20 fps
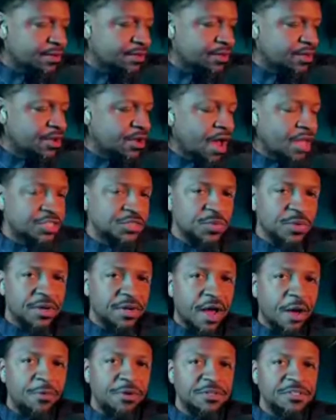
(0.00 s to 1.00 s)
No, I want
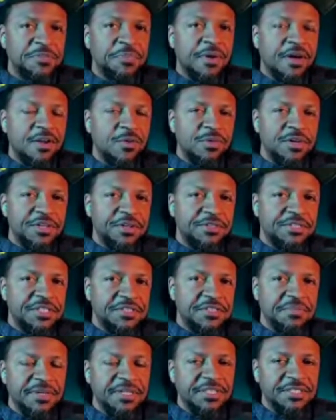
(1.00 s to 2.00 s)
to respond to what you
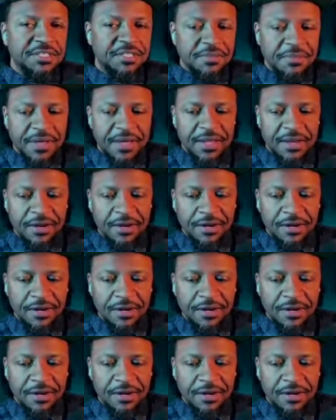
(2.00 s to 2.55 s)
just mentioned, man.